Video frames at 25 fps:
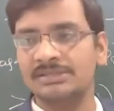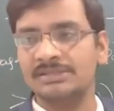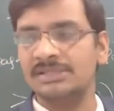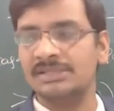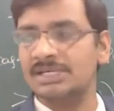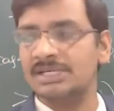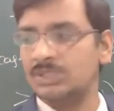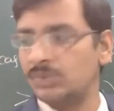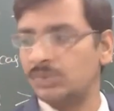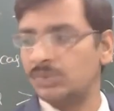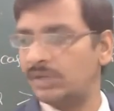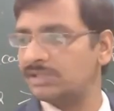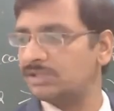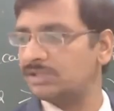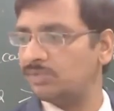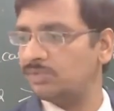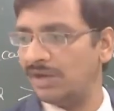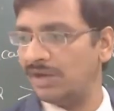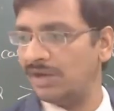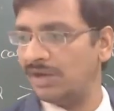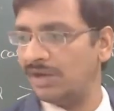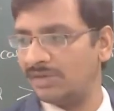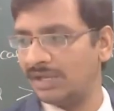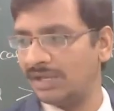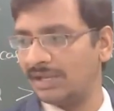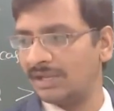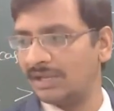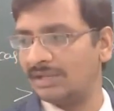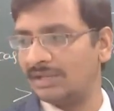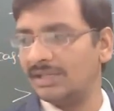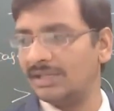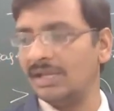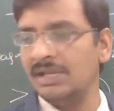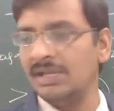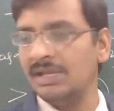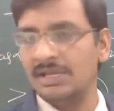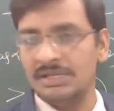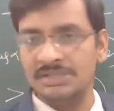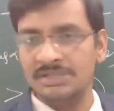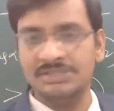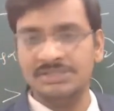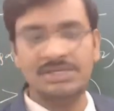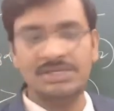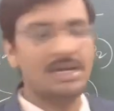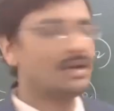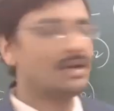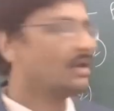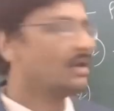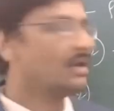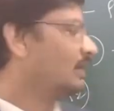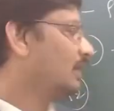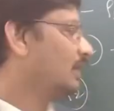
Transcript: That's why we have taken general